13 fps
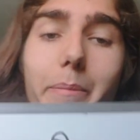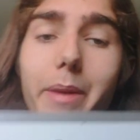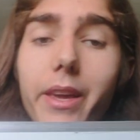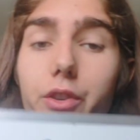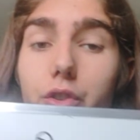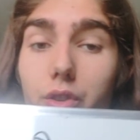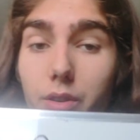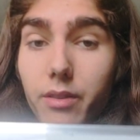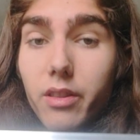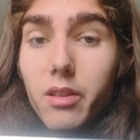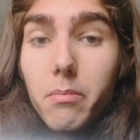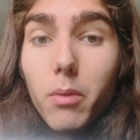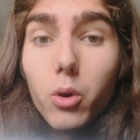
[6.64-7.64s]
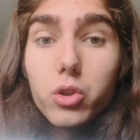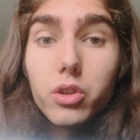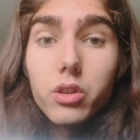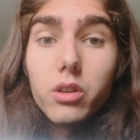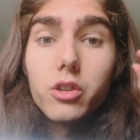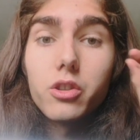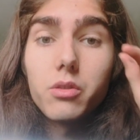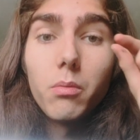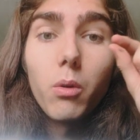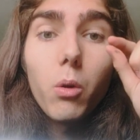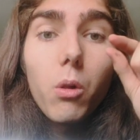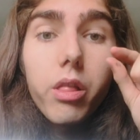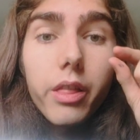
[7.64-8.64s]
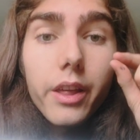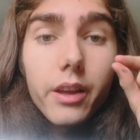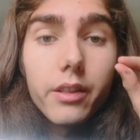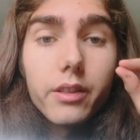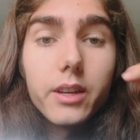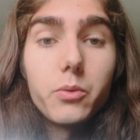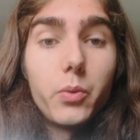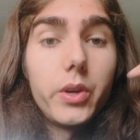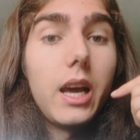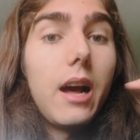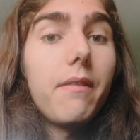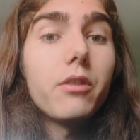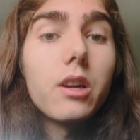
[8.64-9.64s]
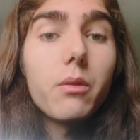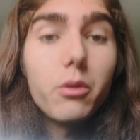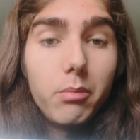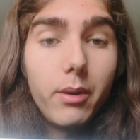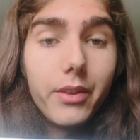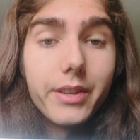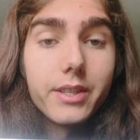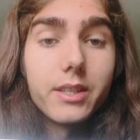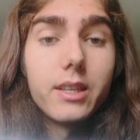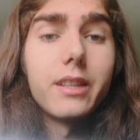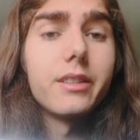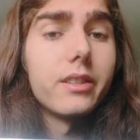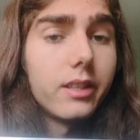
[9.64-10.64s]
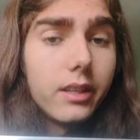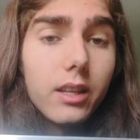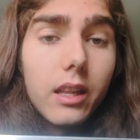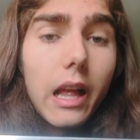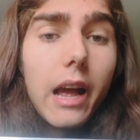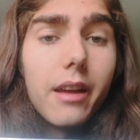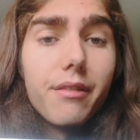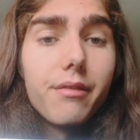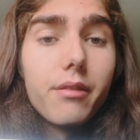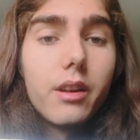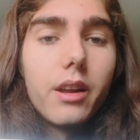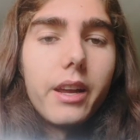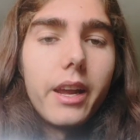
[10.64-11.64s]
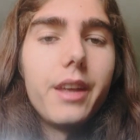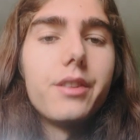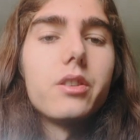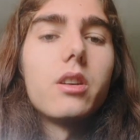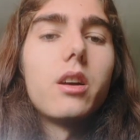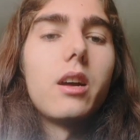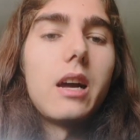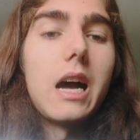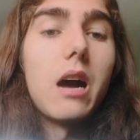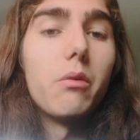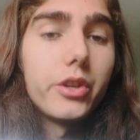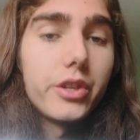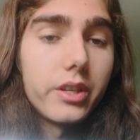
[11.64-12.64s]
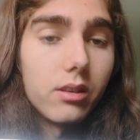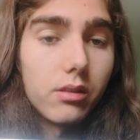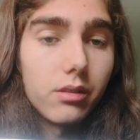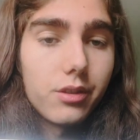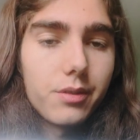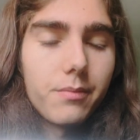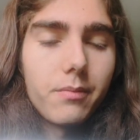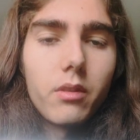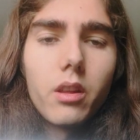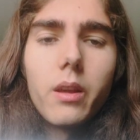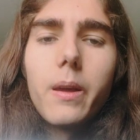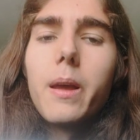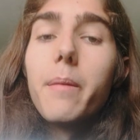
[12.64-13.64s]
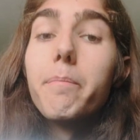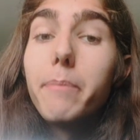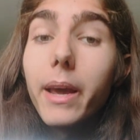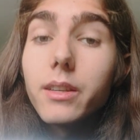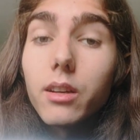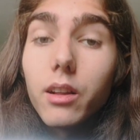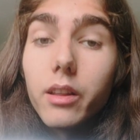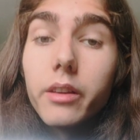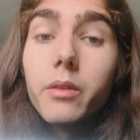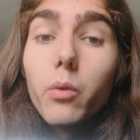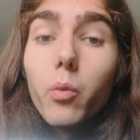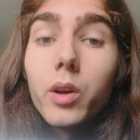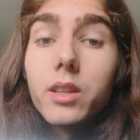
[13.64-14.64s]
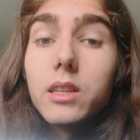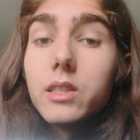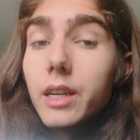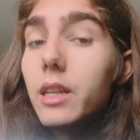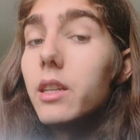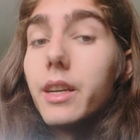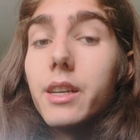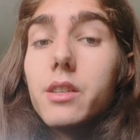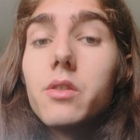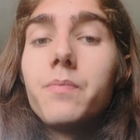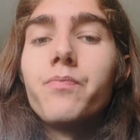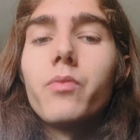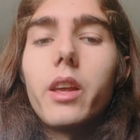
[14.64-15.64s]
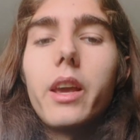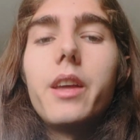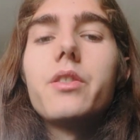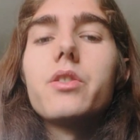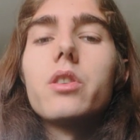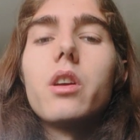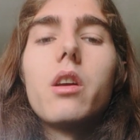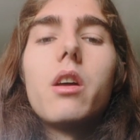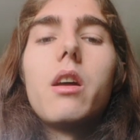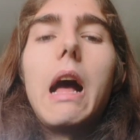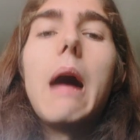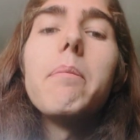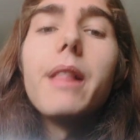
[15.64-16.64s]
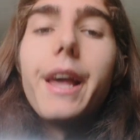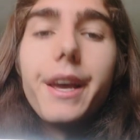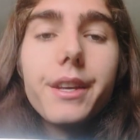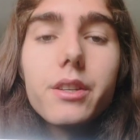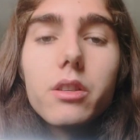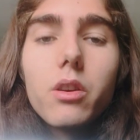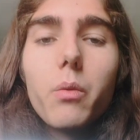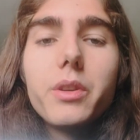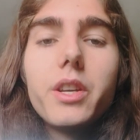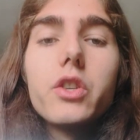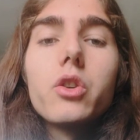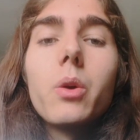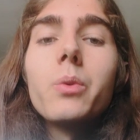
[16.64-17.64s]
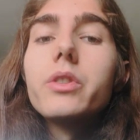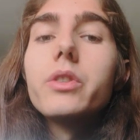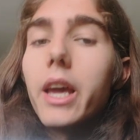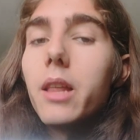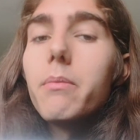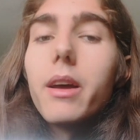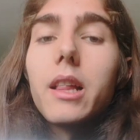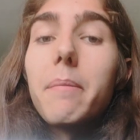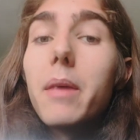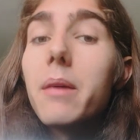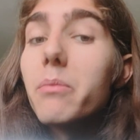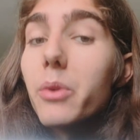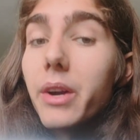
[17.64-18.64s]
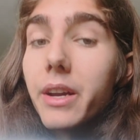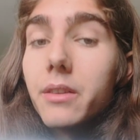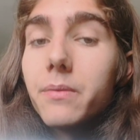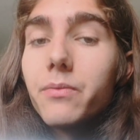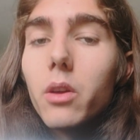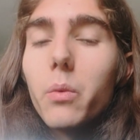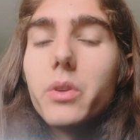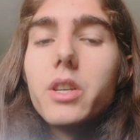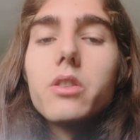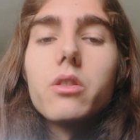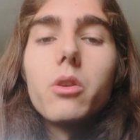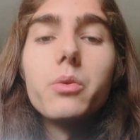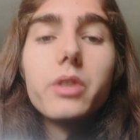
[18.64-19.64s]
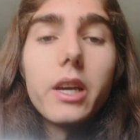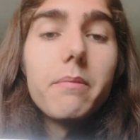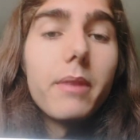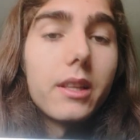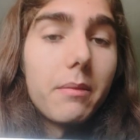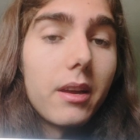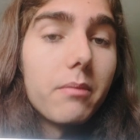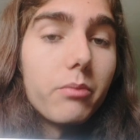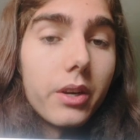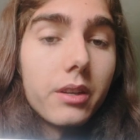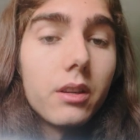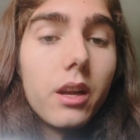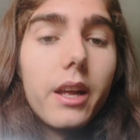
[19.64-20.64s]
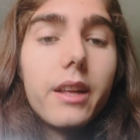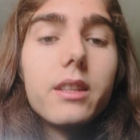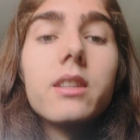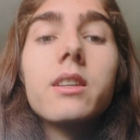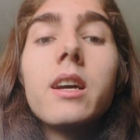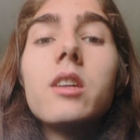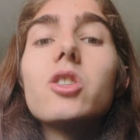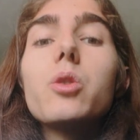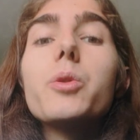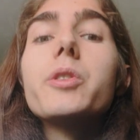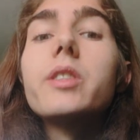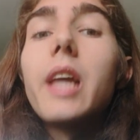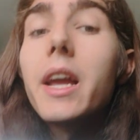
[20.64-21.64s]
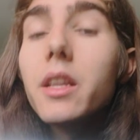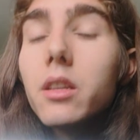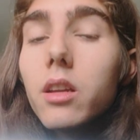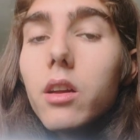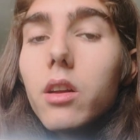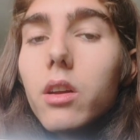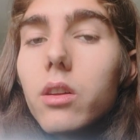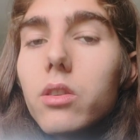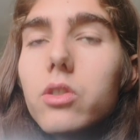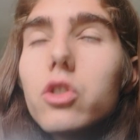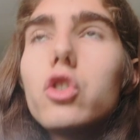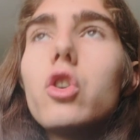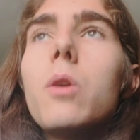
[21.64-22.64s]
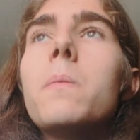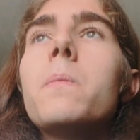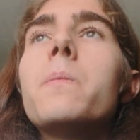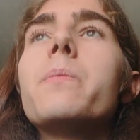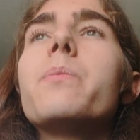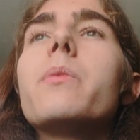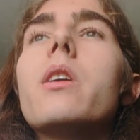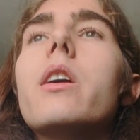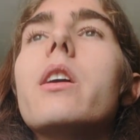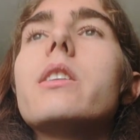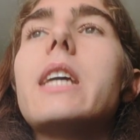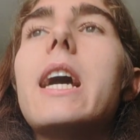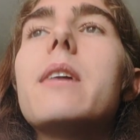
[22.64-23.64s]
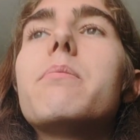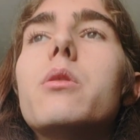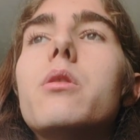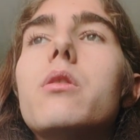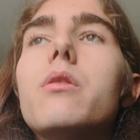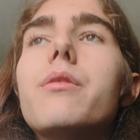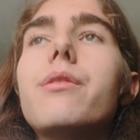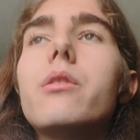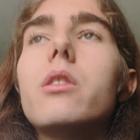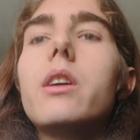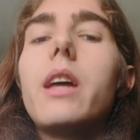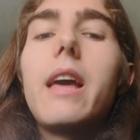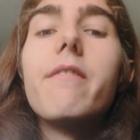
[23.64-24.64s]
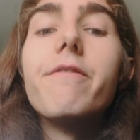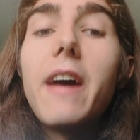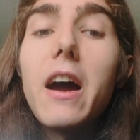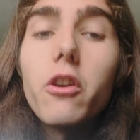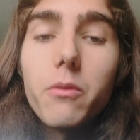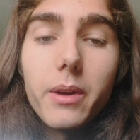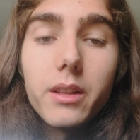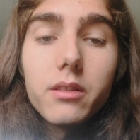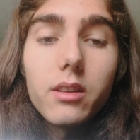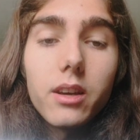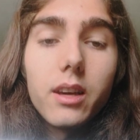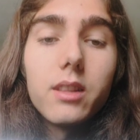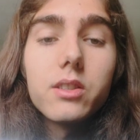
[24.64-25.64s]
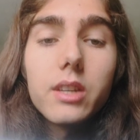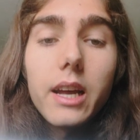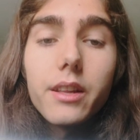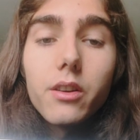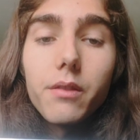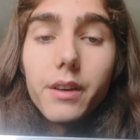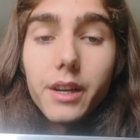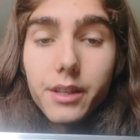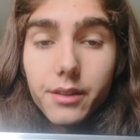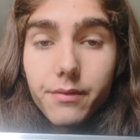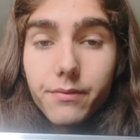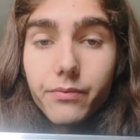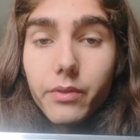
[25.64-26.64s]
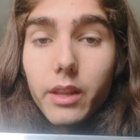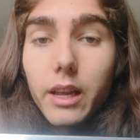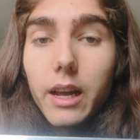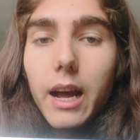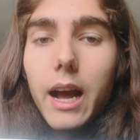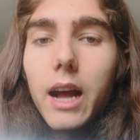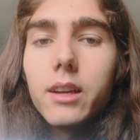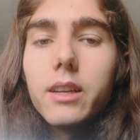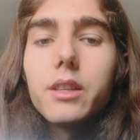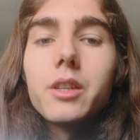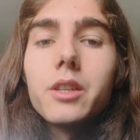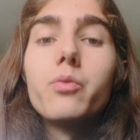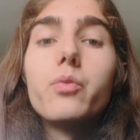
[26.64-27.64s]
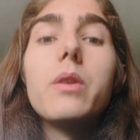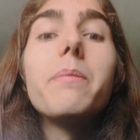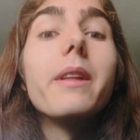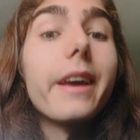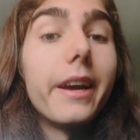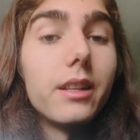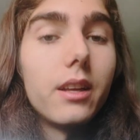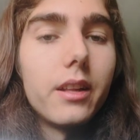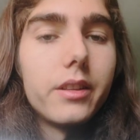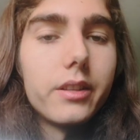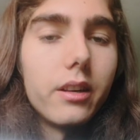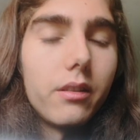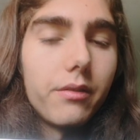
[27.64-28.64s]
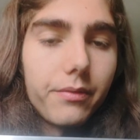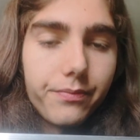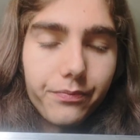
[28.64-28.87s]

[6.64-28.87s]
because the most small thing that we have on our bodies that's still alive, it's our cells. Basically, what the cell is, it's a place which is contained by the membrane that can sustain some type of environment inside of it, and it can replicate itself.